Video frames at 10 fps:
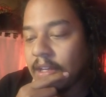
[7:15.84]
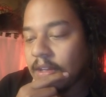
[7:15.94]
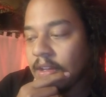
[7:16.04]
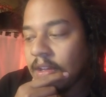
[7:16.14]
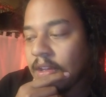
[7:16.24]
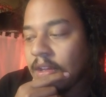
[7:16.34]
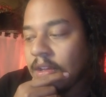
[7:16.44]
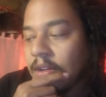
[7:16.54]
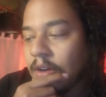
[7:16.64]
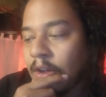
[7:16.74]
and
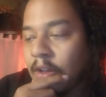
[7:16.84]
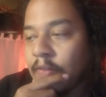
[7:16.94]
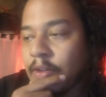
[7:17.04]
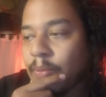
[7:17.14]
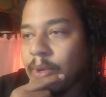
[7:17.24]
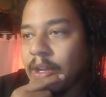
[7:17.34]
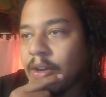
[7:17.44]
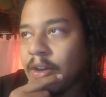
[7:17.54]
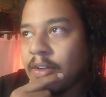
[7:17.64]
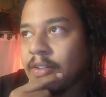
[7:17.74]
like all
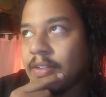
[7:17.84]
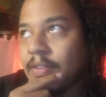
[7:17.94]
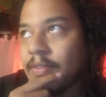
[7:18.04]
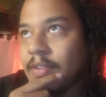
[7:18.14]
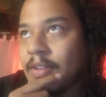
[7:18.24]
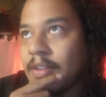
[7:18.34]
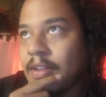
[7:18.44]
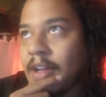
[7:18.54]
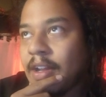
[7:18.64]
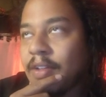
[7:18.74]
of the weird
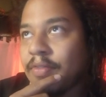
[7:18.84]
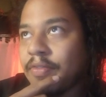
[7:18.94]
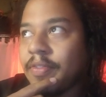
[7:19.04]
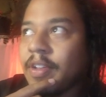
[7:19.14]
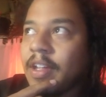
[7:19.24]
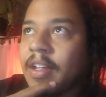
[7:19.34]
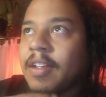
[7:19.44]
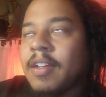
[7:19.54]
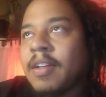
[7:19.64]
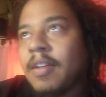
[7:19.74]
kind
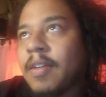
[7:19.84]
of